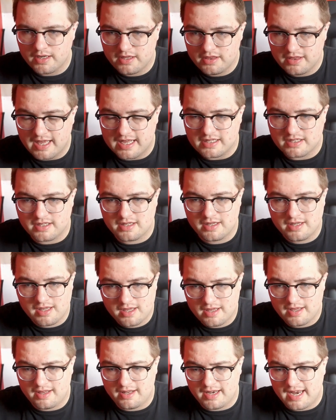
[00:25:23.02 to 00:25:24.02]

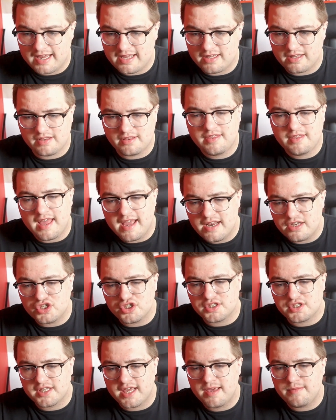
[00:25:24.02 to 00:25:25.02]
they
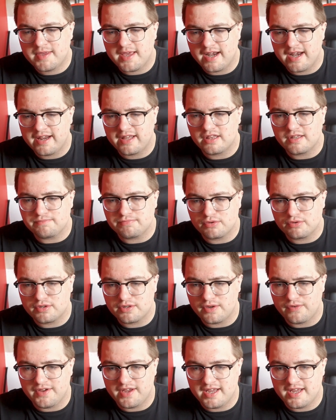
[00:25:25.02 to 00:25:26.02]
just keep getting the brunt
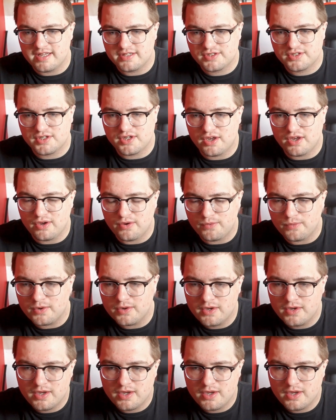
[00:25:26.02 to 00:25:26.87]
of it. So